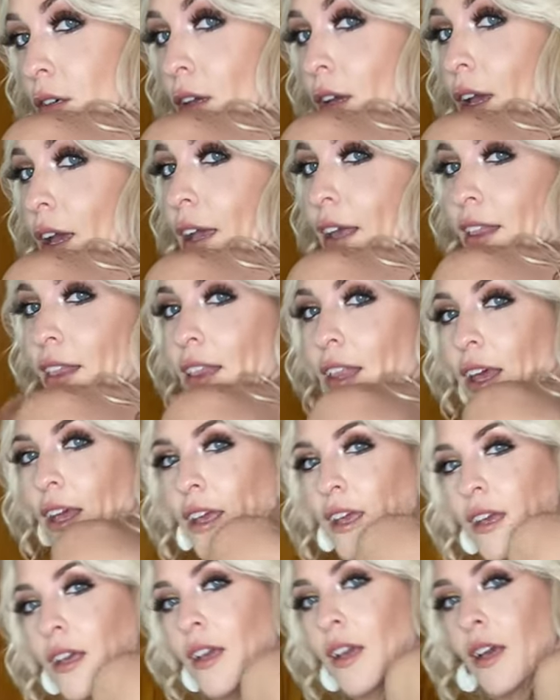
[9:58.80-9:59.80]
I
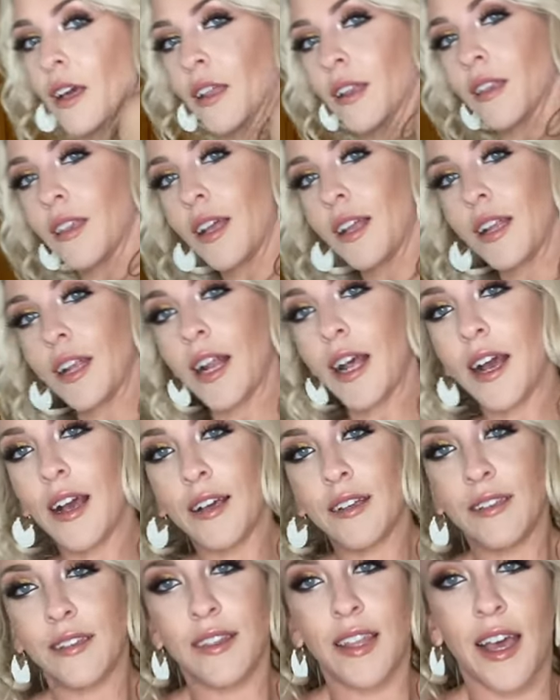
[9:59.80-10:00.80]
like that it
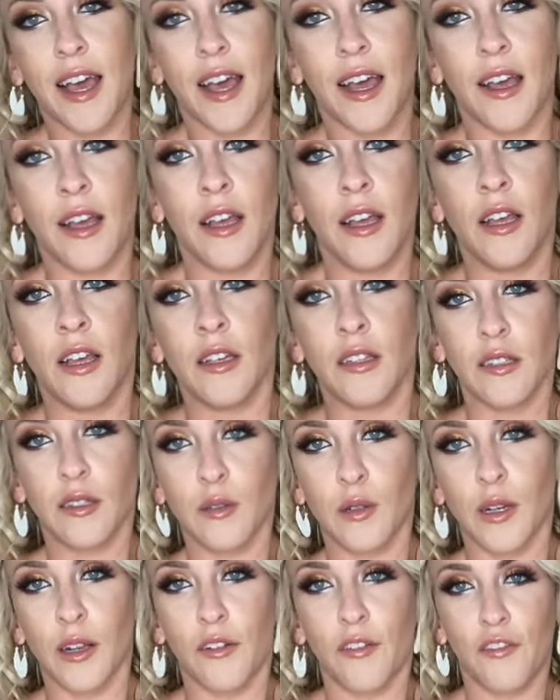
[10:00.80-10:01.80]
has that
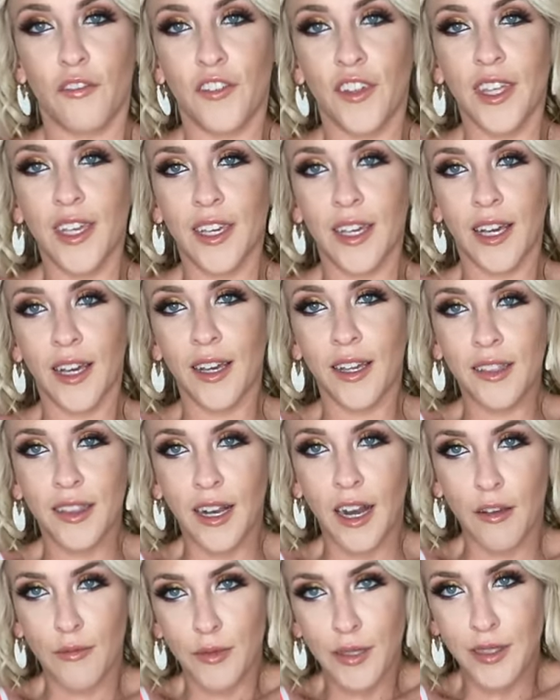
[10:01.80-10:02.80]
sort of V-cut that
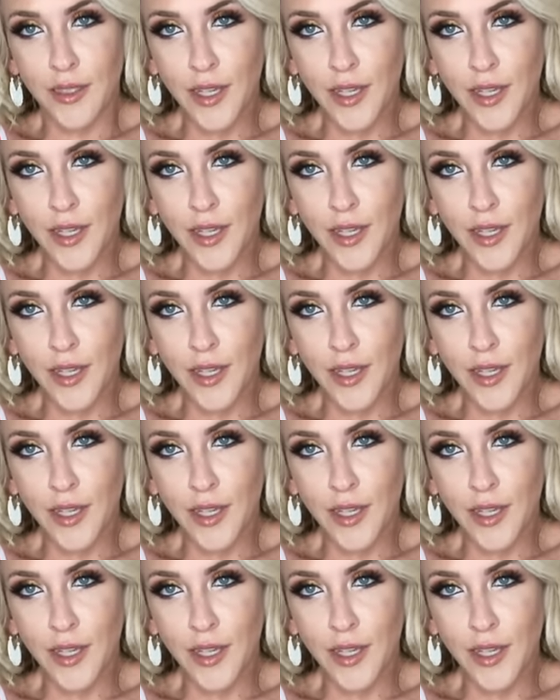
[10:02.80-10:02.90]
I've been